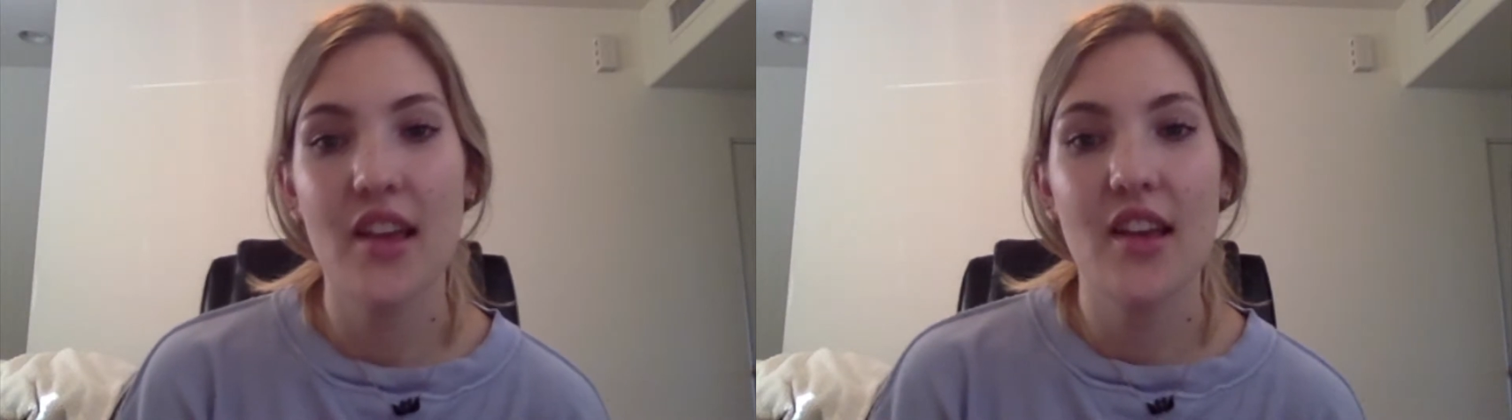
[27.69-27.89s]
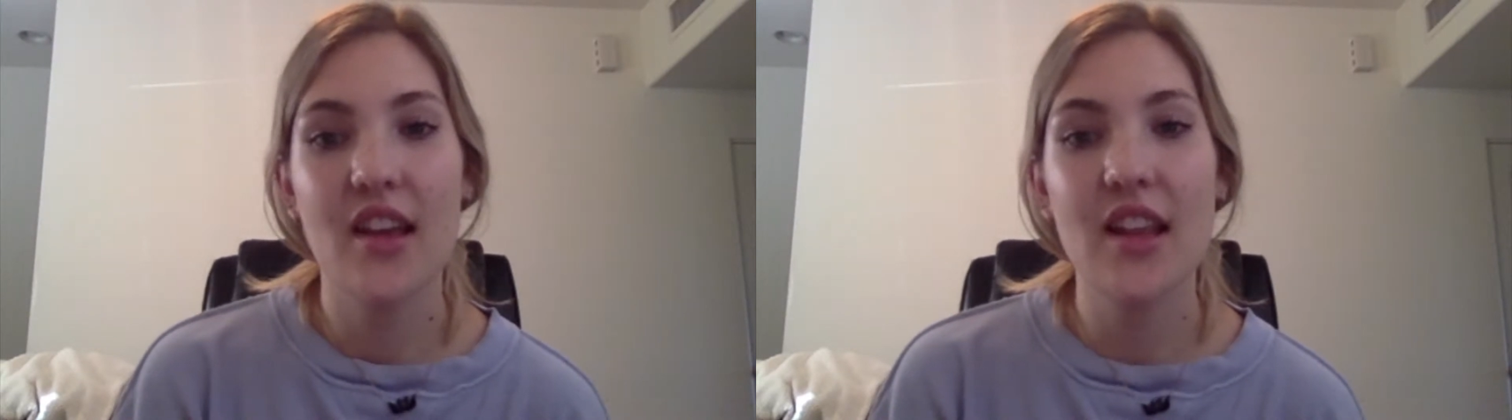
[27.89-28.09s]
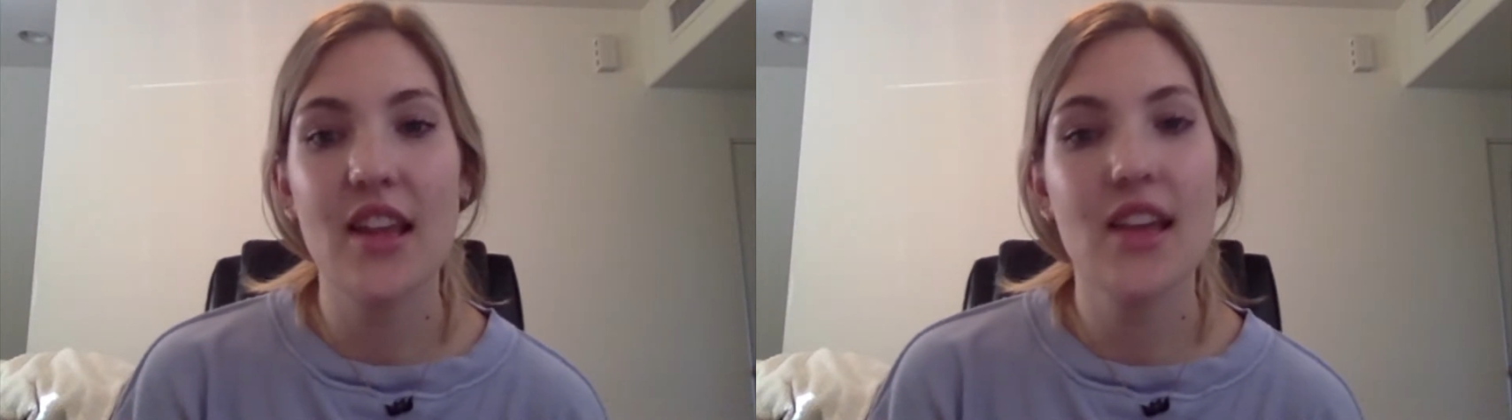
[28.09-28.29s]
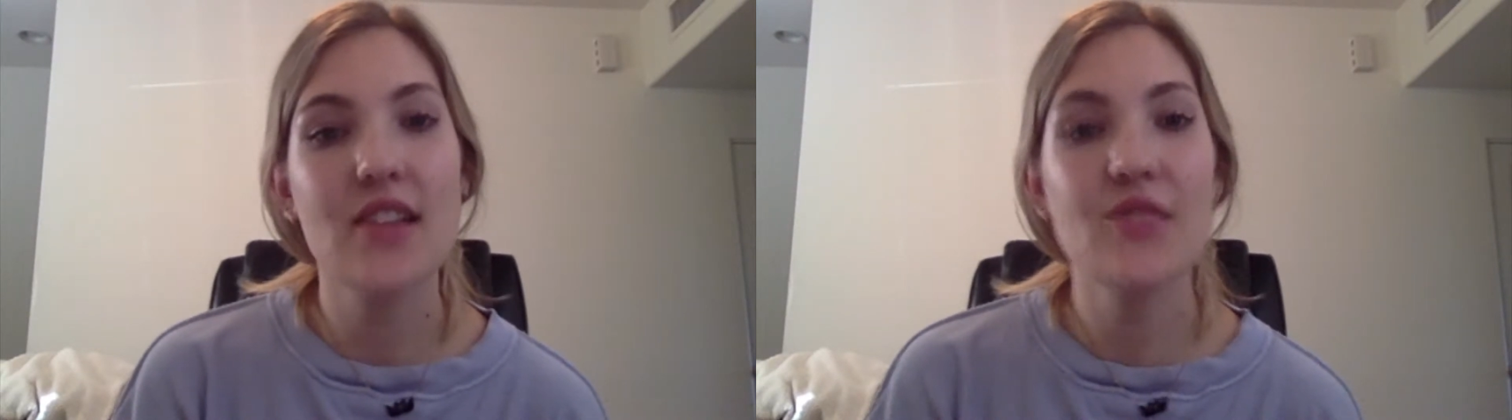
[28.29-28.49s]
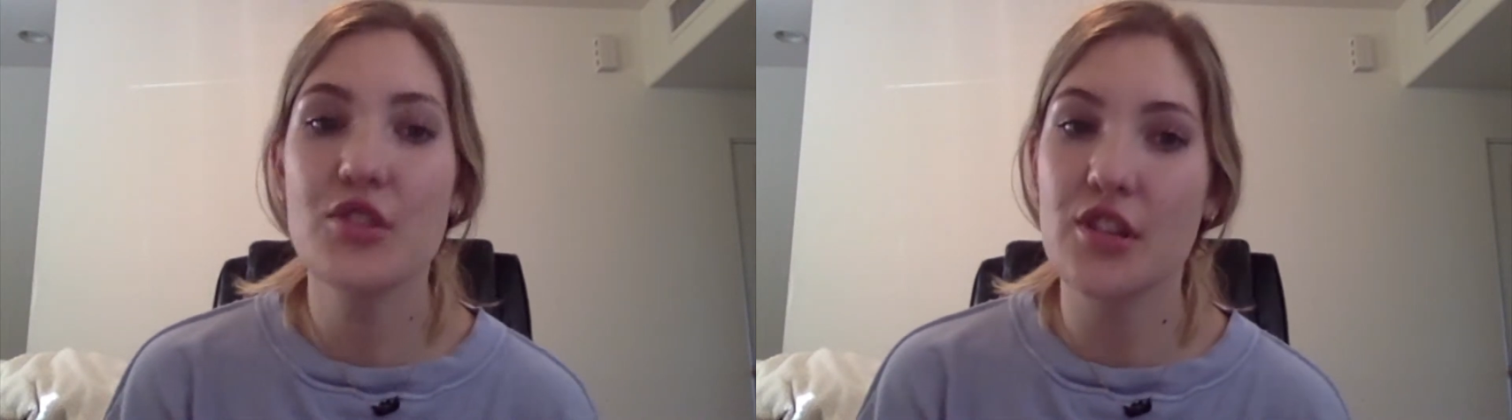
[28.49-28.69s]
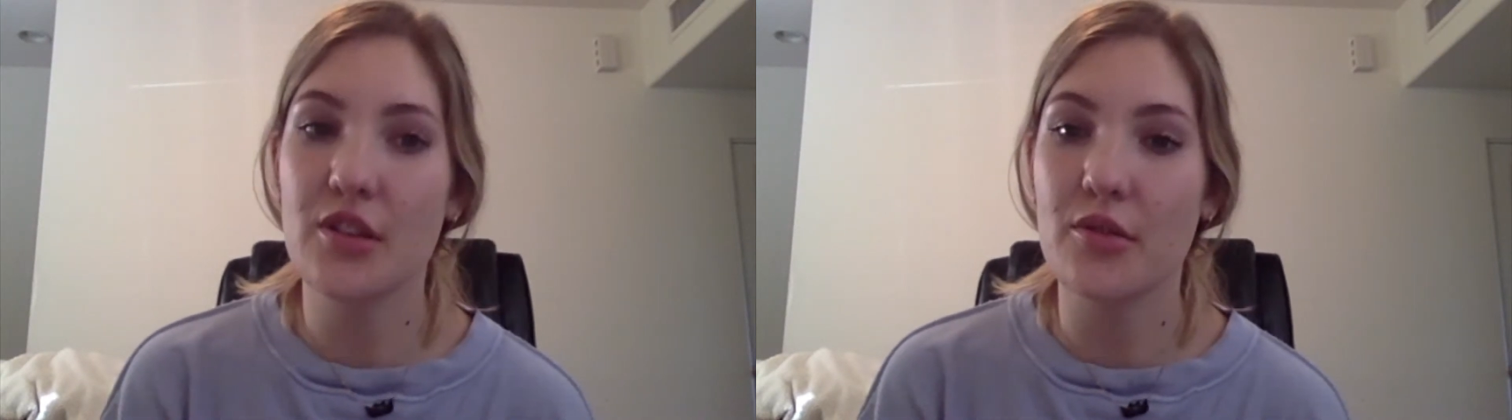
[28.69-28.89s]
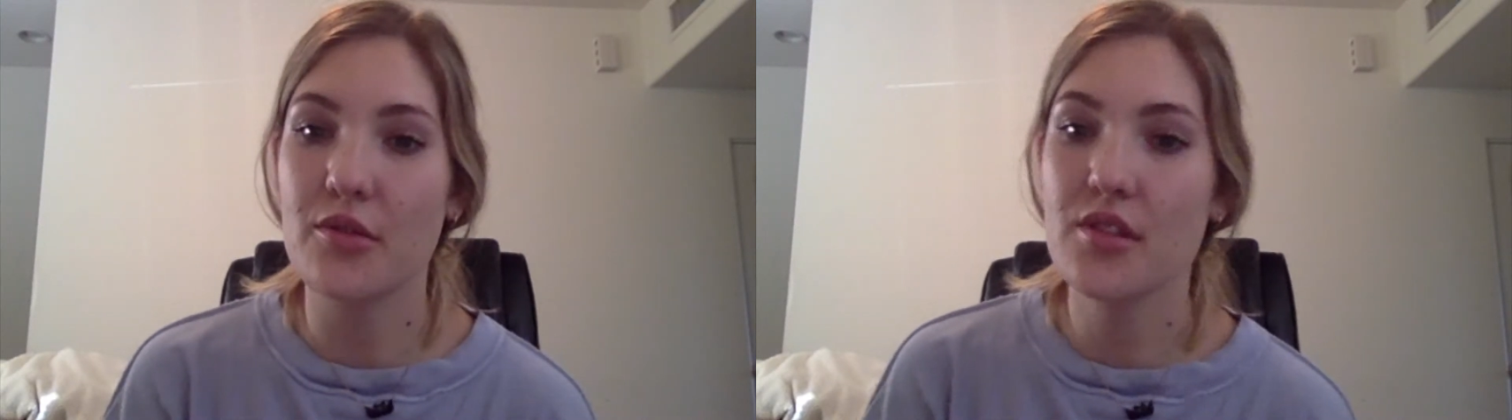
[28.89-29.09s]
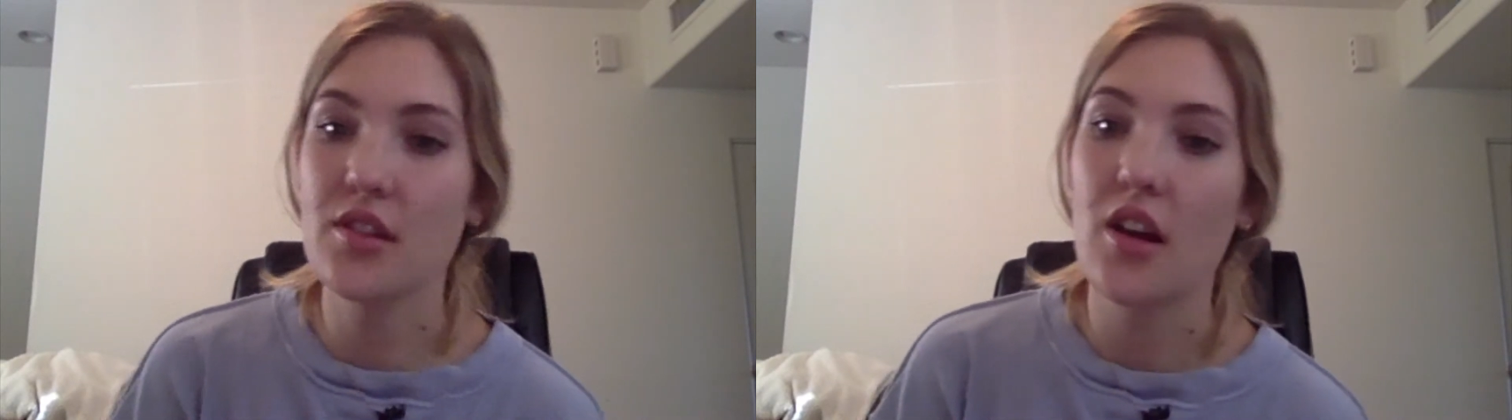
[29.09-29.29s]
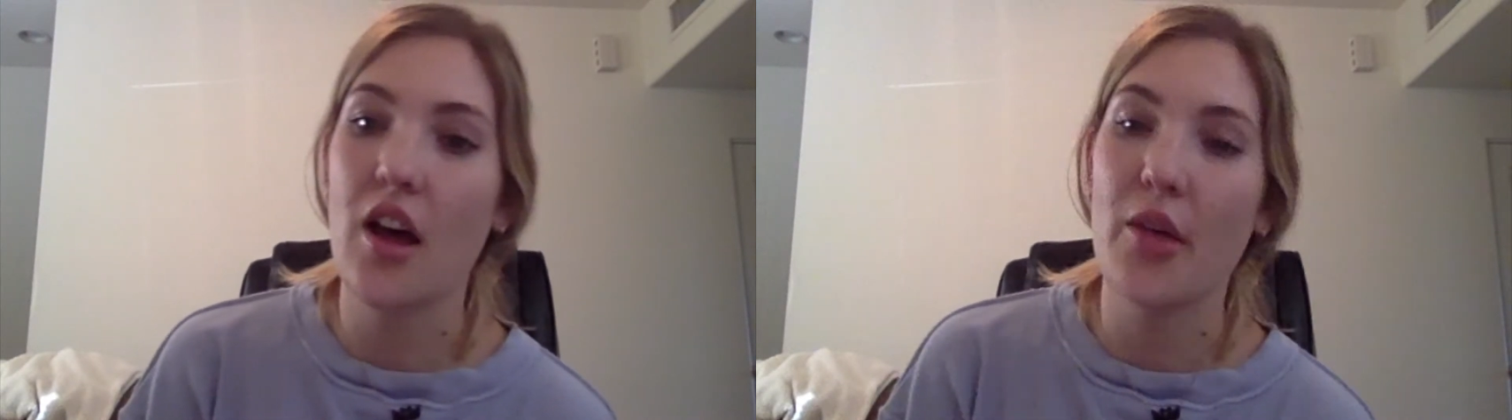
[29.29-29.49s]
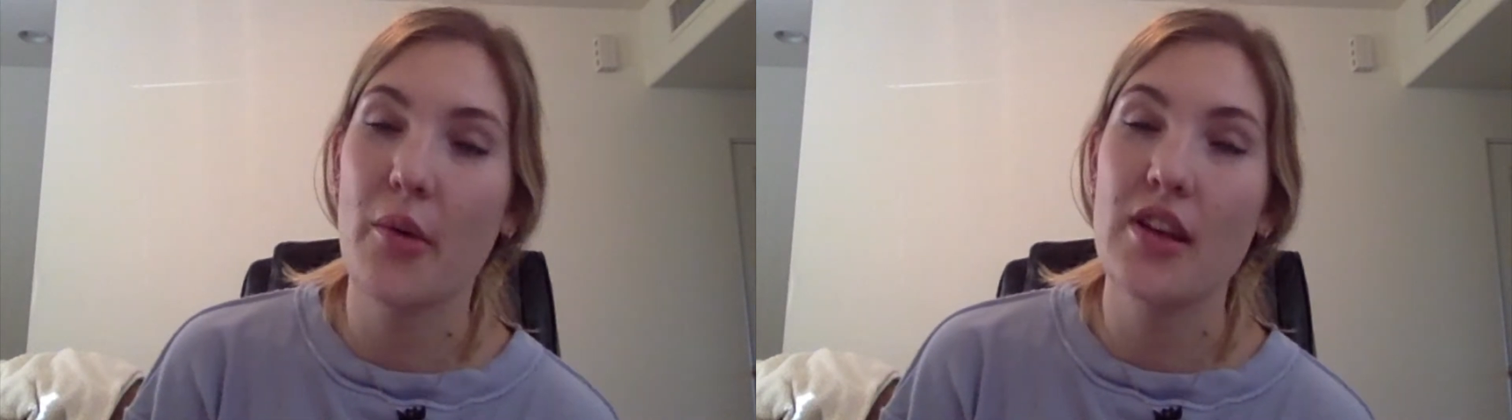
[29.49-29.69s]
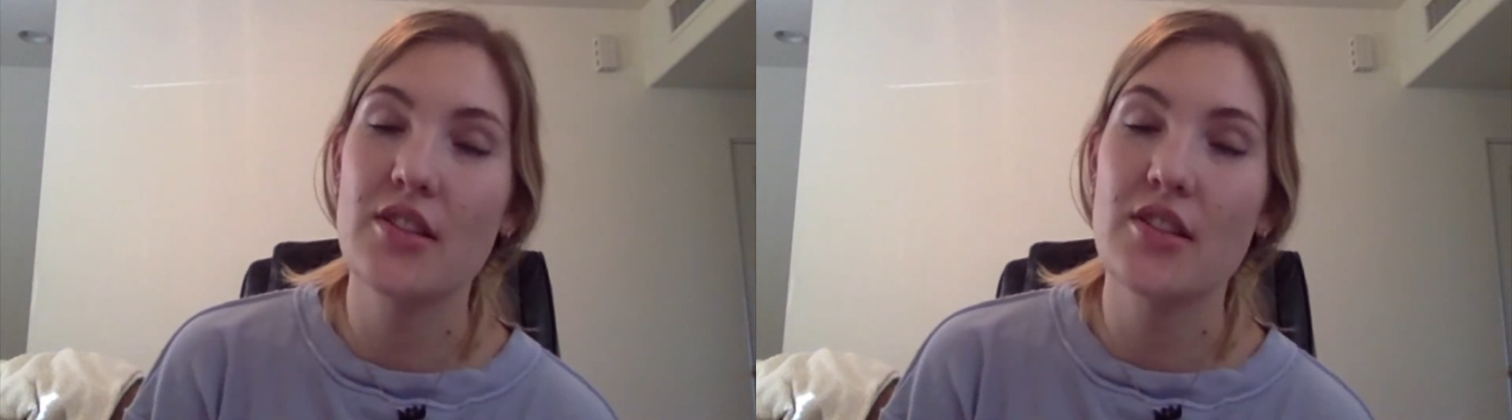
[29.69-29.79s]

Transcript: In the case of shingles, otherwise